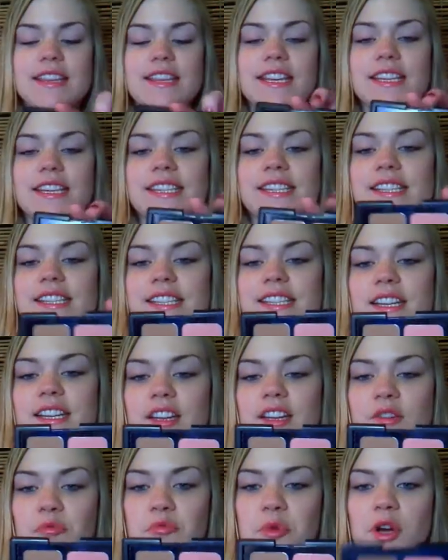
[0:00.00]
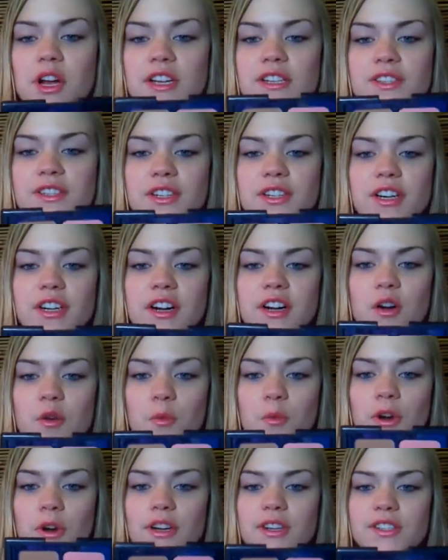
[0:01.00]
this bronzer
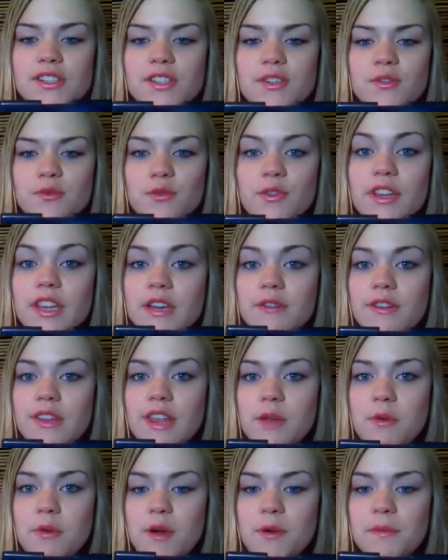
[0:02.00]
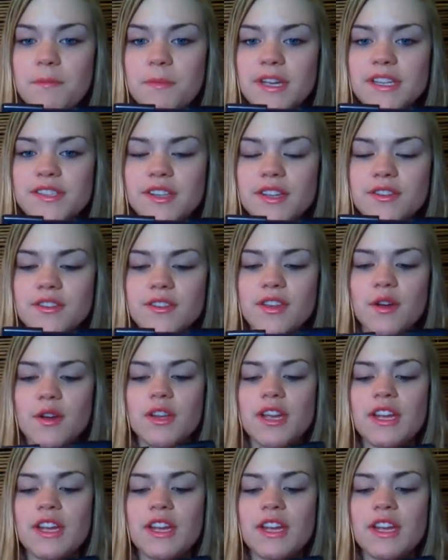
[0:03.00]
works really well with my skin tone.